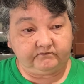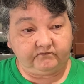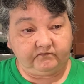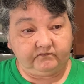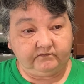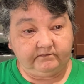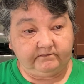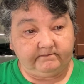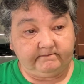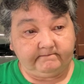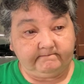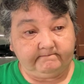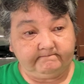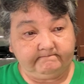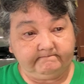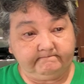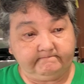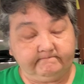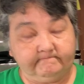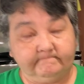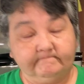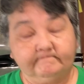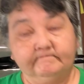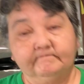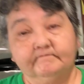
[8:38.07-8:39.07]
So in
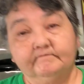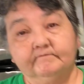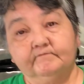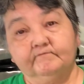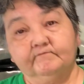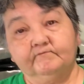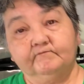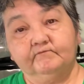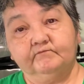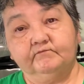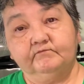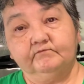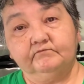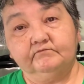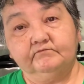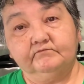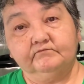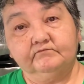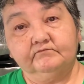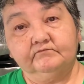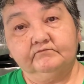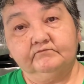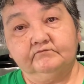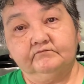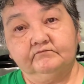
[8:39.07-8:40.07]
this recipe,
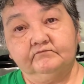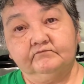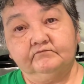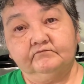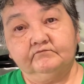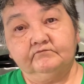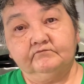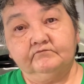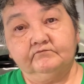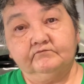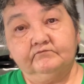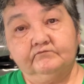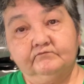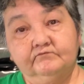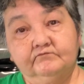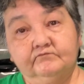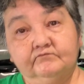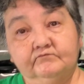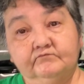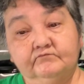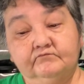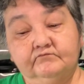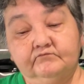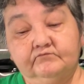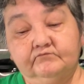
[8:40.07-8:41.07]
you are
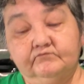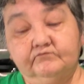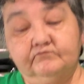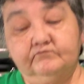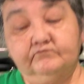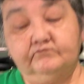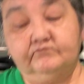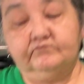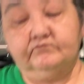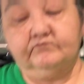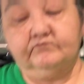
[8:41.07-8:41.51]
using